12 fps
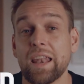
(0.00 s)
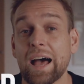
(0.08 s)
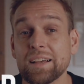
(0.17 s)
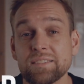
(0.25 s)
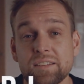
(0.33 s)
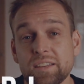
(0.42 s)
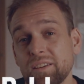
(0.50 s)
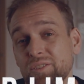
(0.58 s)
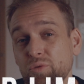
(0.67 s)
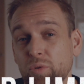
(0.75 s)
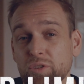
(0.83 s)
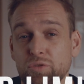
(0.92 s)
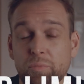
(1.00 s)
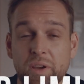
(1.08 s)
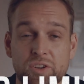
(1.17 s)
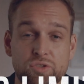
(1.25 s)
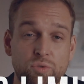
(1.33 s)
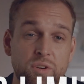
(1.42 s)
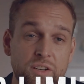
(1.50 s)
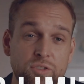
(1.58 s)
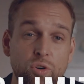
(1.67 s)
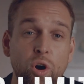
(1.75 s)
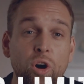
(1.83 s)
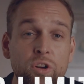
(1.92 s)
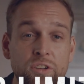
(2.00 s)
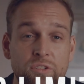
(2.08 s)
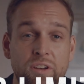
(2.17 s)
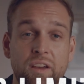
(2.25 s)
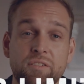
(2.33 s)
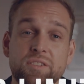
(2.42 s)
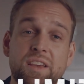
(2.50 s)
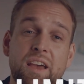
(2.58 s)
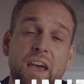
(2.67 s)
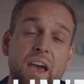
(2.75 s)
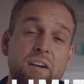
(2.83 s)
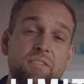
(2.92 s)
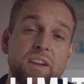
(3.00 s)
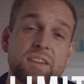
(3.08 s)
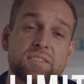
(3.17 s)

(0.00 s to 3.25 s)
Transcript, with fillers: Lastly, you want to make sure that your audio levels have a